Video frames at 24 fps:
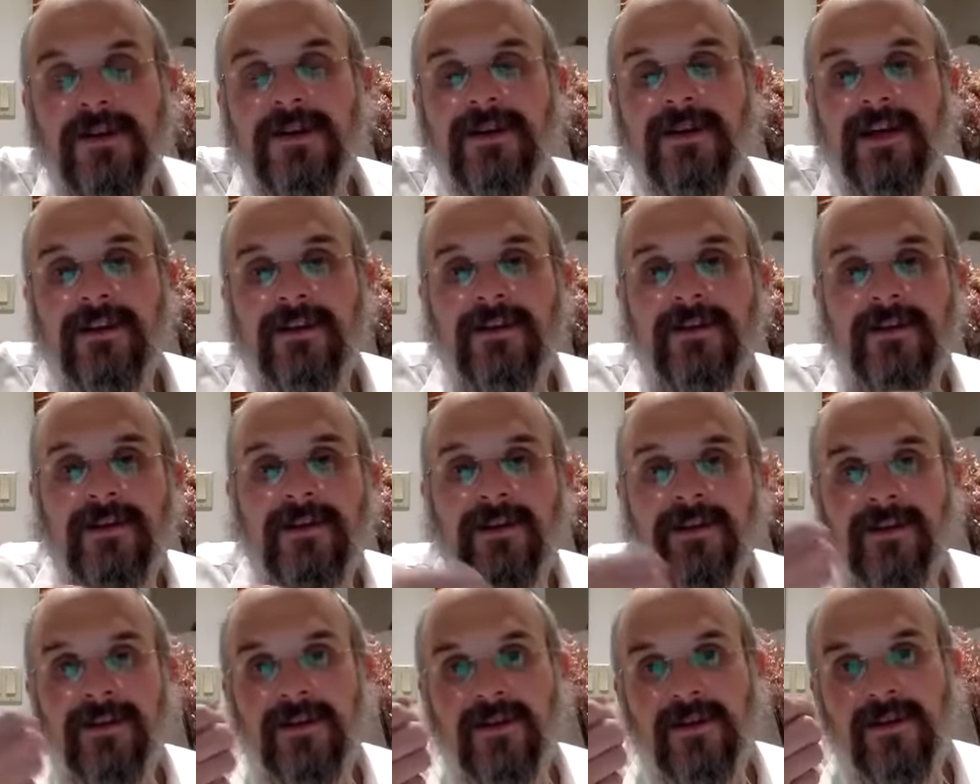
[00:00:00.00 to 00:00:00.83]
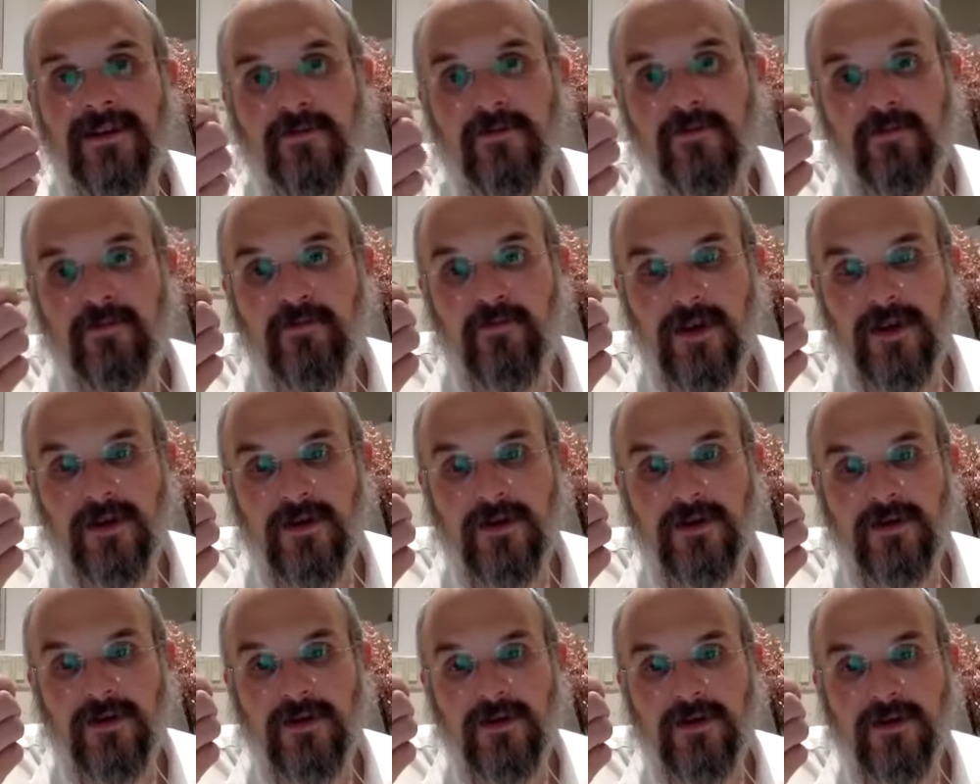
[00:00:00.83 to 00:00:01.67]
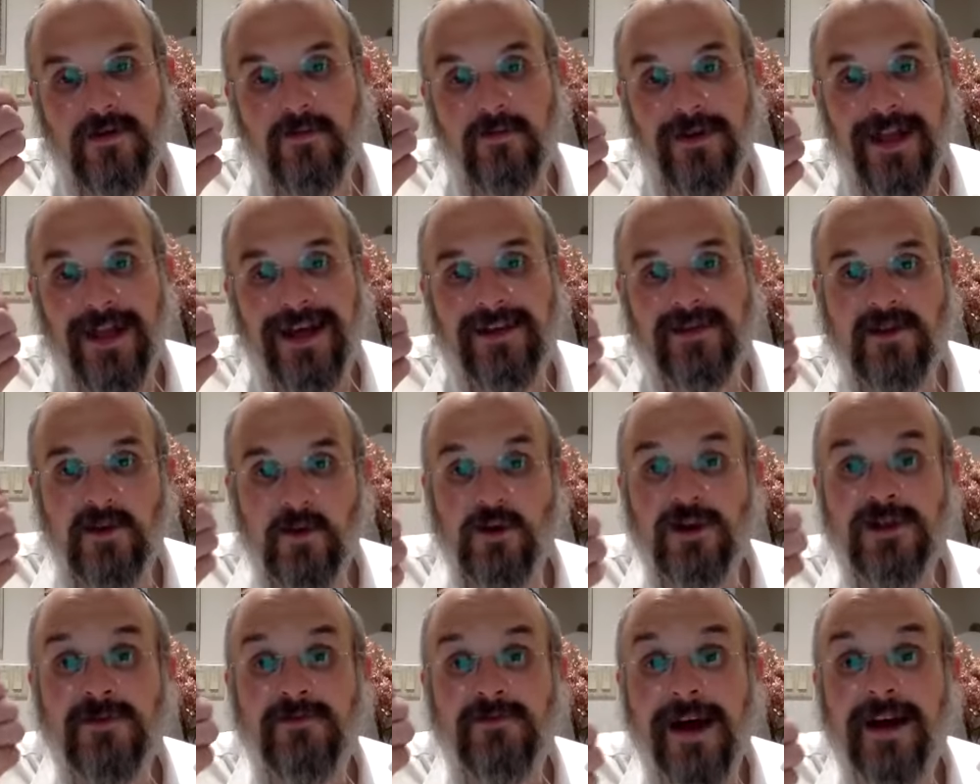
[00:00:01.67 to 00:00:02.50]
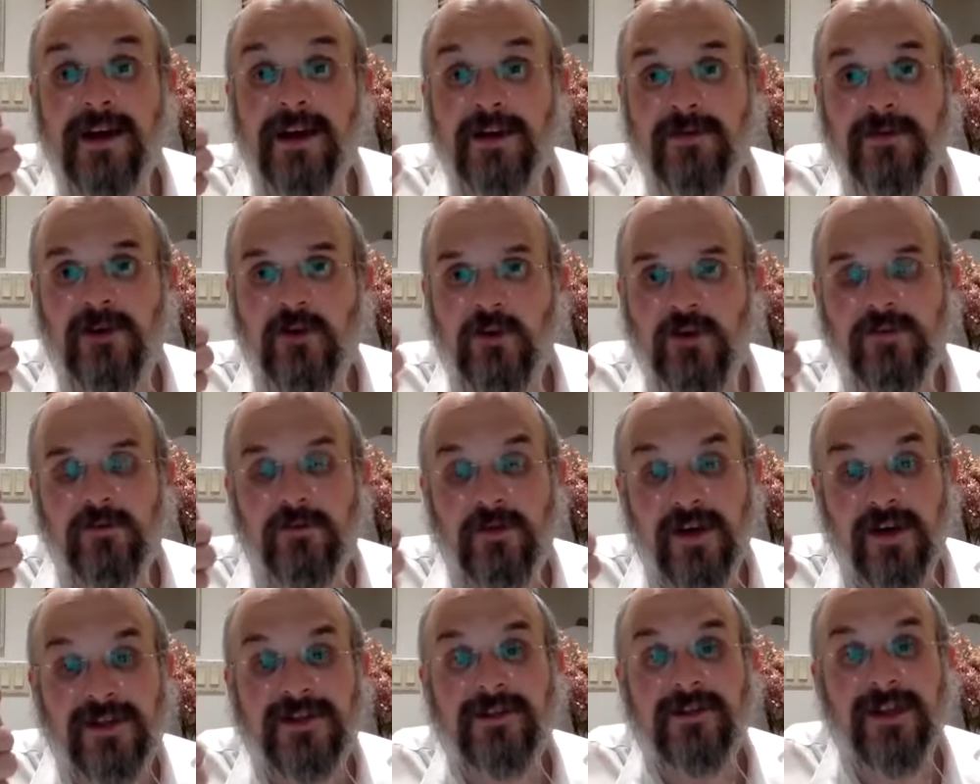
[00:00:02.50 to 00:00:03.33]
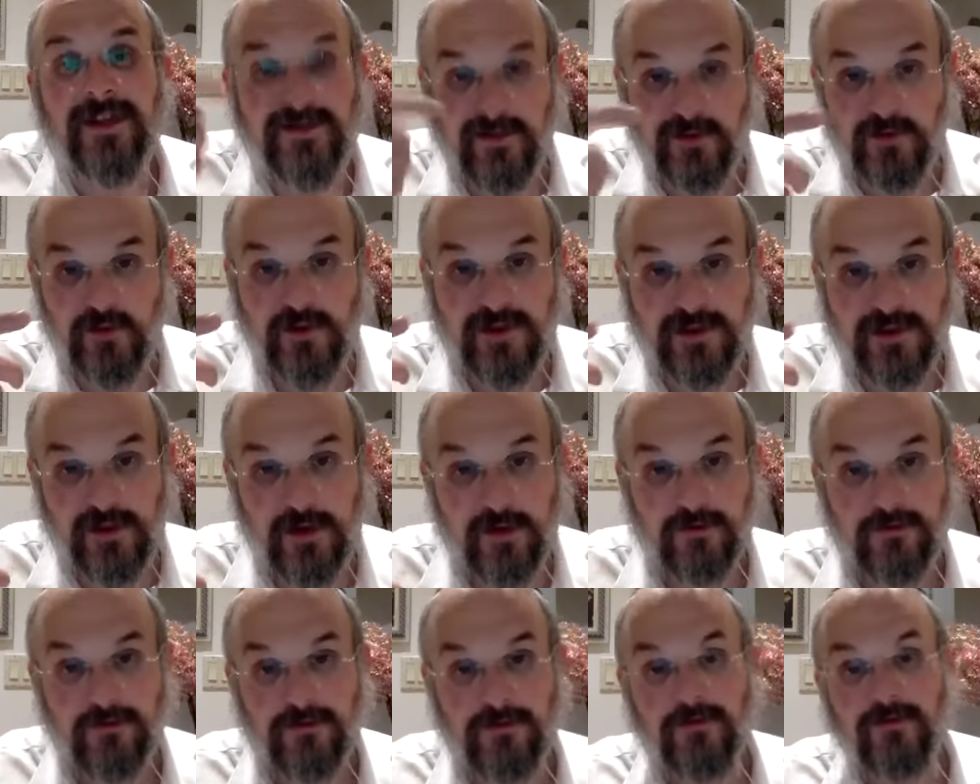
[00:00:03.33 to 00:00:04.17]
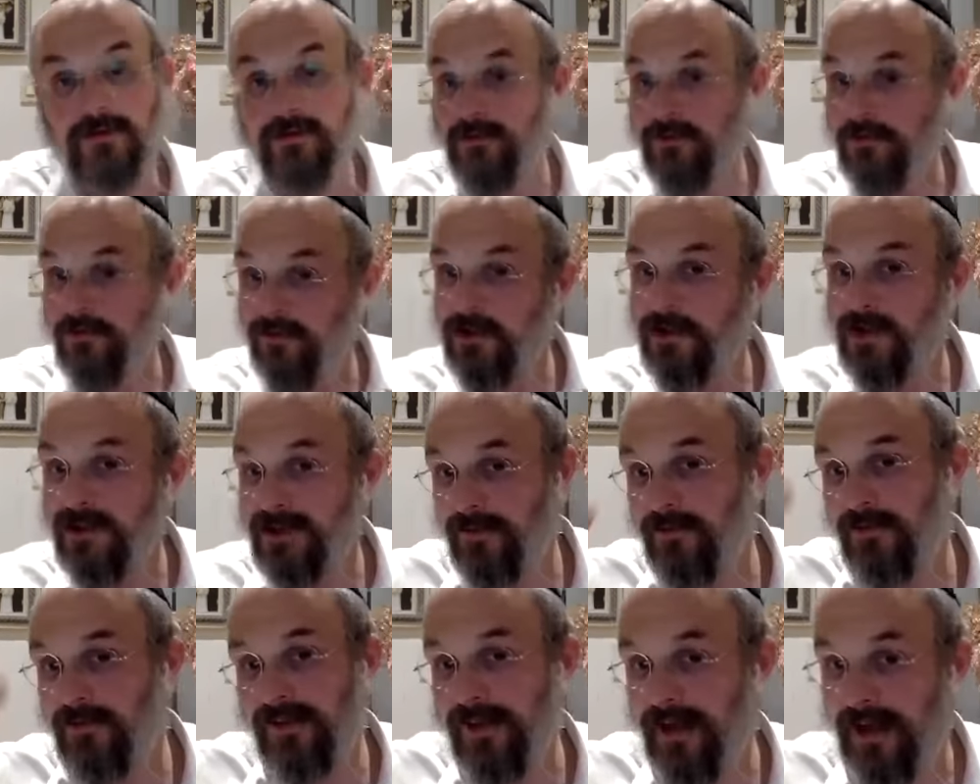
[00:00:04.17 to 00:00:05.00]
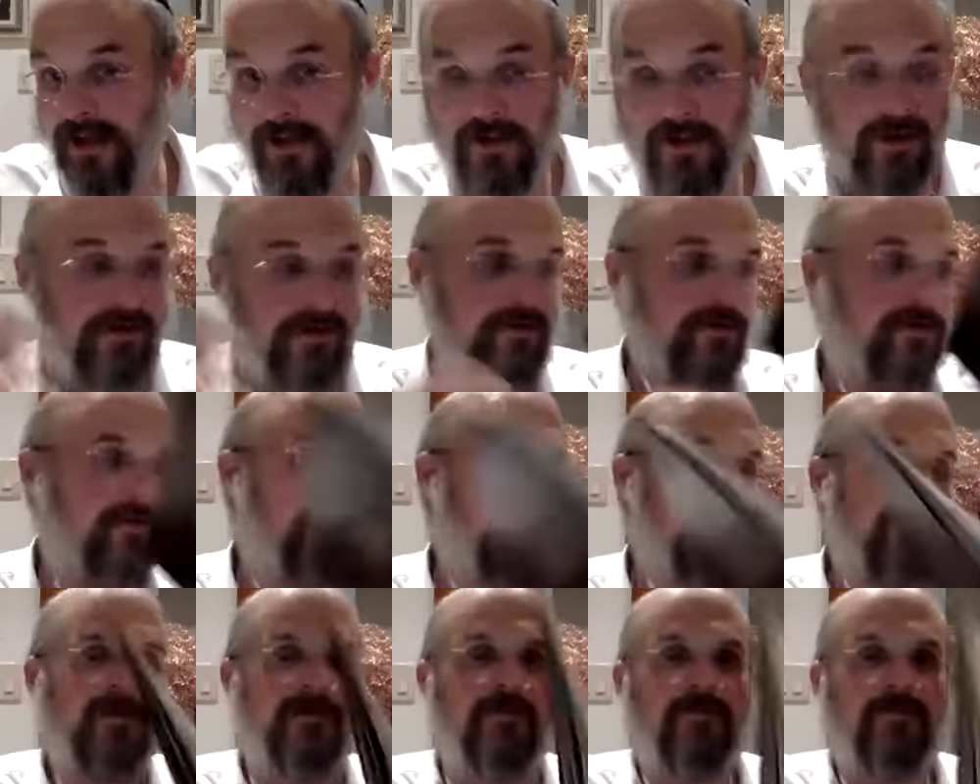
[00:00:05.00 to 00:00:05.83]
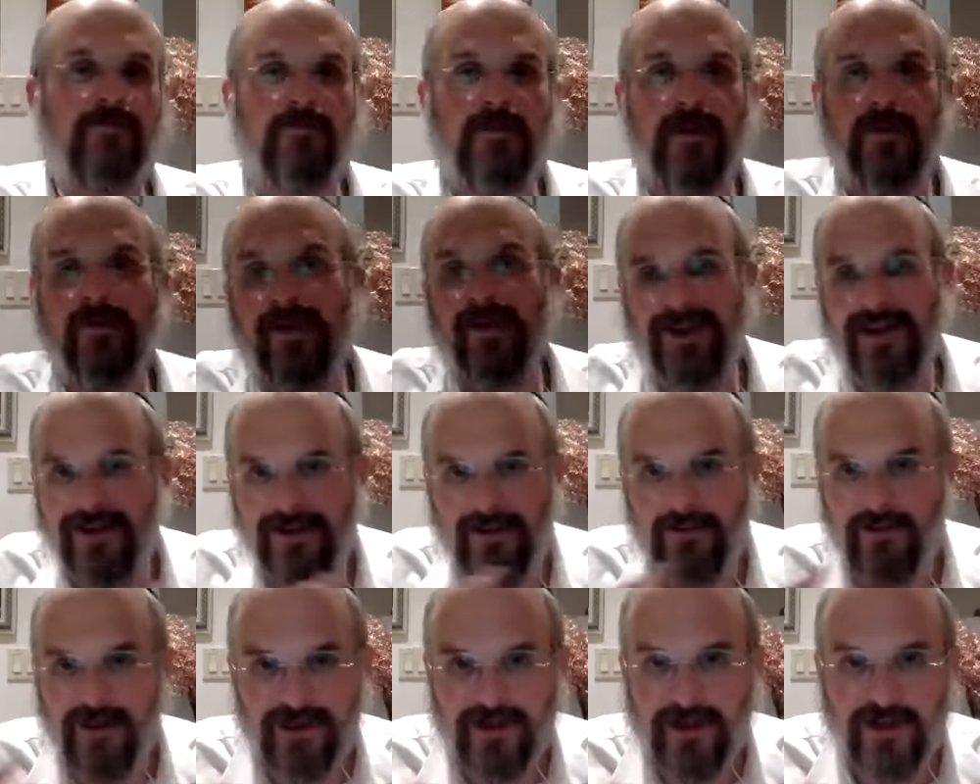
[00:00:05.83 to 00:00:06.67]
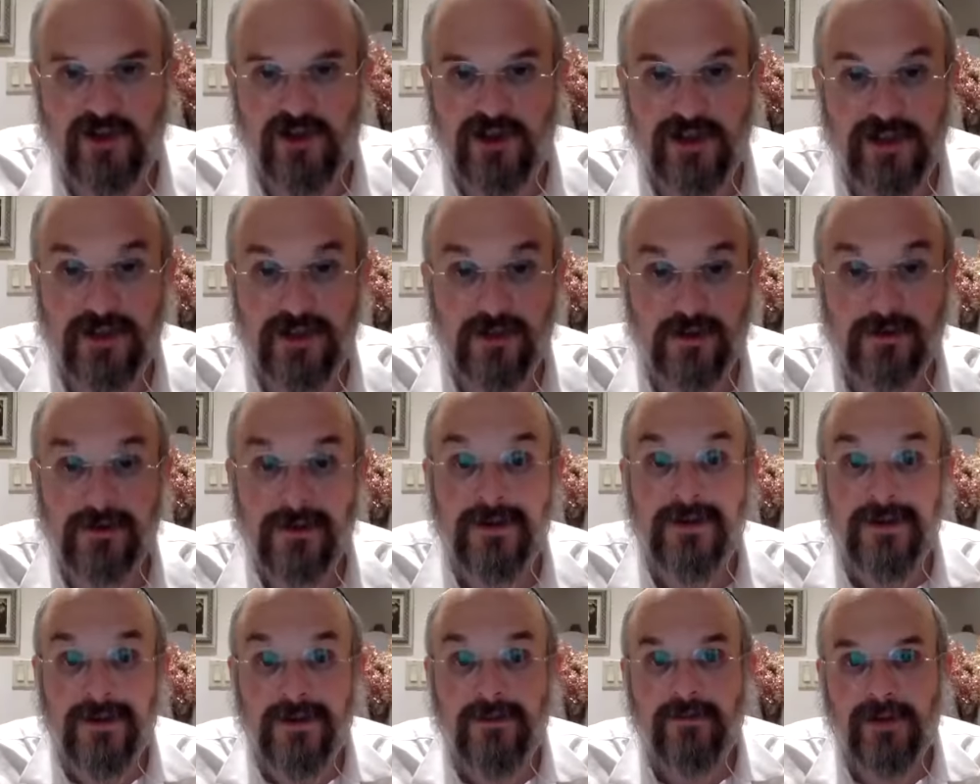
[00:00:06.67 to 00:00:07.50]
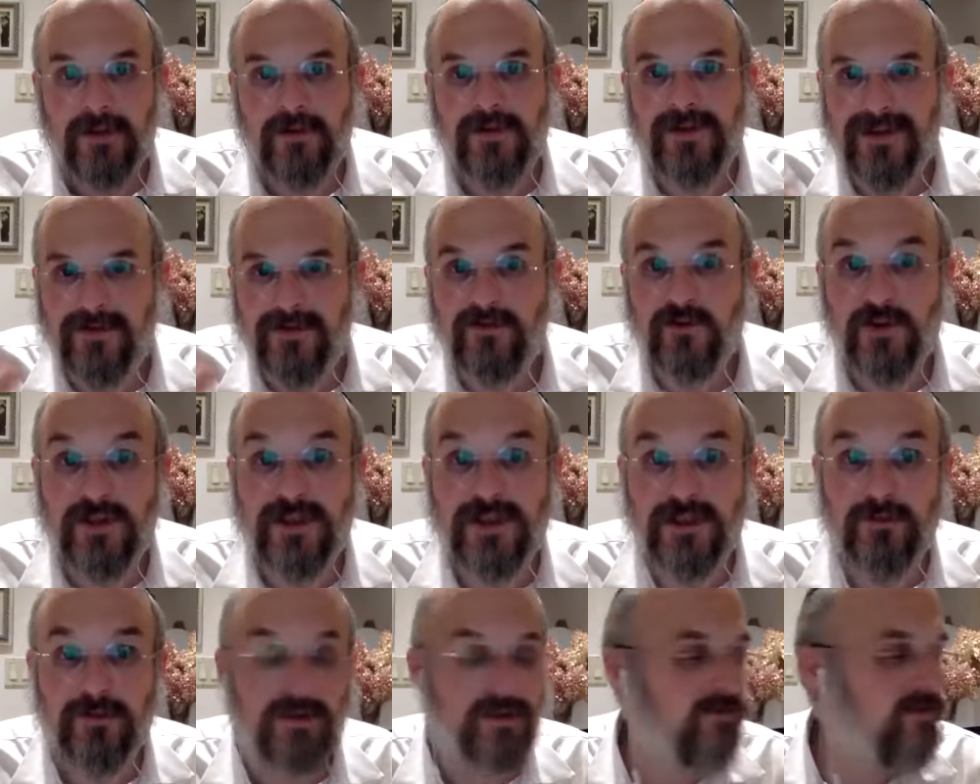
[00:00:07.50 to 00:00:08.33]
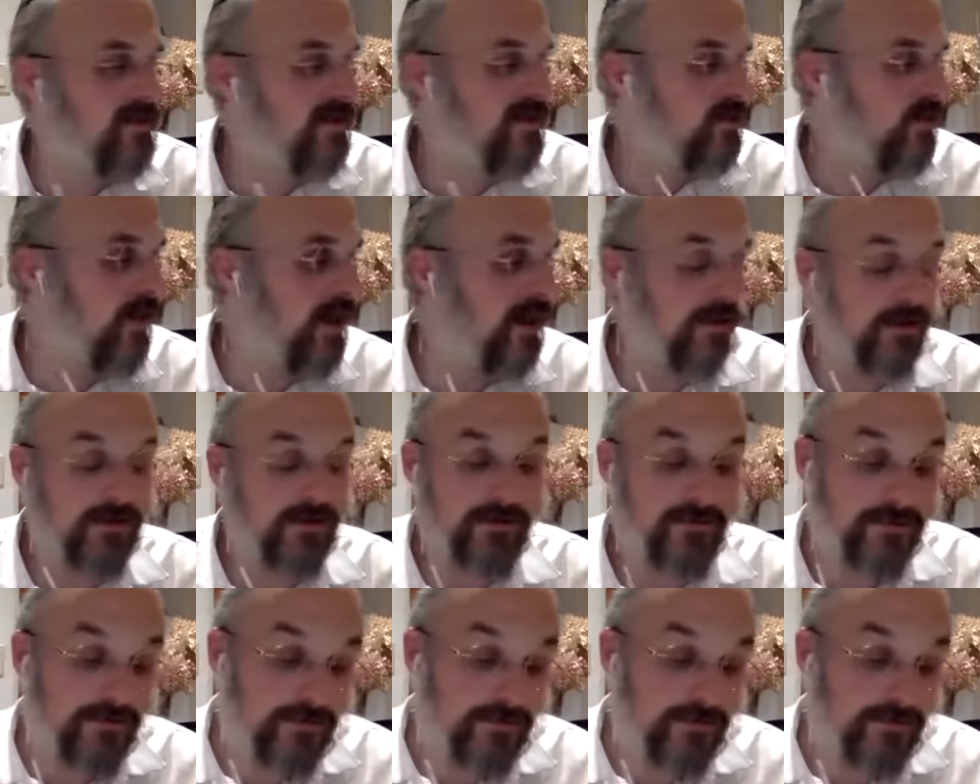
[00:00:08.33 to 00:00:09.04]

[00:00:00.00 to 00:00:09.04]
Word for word: At the that the the the plaster works better between bricks than it does between stone, which is something that I think also is I'm not again I'm not an engineer, but it seems reasonable to me as well.